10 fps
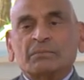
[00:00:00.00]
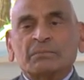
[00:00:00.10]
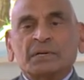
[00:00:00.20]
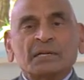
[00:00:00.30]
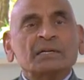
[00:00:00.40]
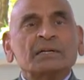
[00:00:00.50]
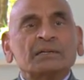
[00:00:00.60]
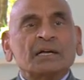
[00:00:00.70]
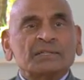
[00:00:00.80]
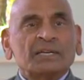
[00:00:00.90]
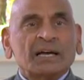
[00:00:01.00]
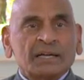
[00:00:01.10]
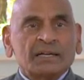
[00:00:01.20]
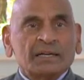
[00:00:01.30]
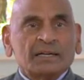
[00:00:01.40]
be a little
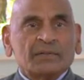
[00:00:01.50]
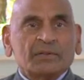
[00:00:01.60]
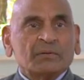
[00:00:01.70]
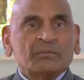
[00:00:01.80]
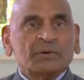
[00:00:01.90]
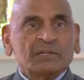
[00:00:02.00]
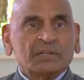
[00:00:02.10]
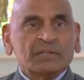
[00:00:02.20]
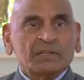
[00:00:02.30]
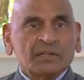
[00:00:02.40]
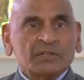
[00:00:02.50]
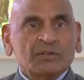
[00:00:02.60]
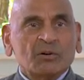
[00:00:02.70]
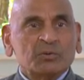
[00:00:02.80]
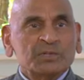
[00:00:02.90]
aside. But there is
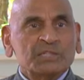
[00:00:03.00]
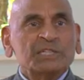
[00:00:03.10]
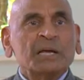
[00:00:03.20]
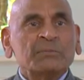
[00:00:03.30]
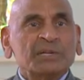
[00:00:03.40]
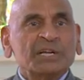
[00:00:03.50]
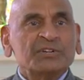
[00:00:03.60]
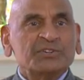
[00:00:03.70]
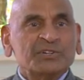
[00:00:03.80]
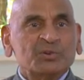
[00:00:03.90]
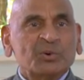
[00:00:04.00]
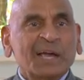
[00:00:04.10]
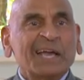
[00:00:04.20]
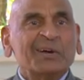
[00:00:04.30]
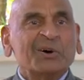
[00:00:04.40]
always a temptation to
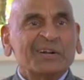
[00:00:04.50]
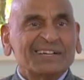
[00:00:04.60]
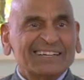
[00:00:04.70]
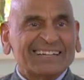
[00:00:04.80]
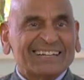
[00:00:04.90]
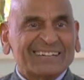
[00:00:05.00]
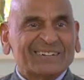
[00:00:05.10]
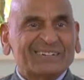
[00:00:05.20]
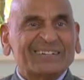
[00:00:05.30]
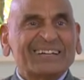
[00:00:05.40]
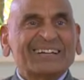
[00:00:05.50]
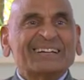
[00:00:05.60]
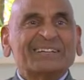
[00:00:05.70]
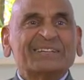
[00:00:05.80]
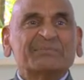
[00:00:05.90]
hang on, you know,
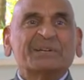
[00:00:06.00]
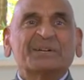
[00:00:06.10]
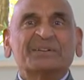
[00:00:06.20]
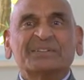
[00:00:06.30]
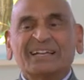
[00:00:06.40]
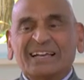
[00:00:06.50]
because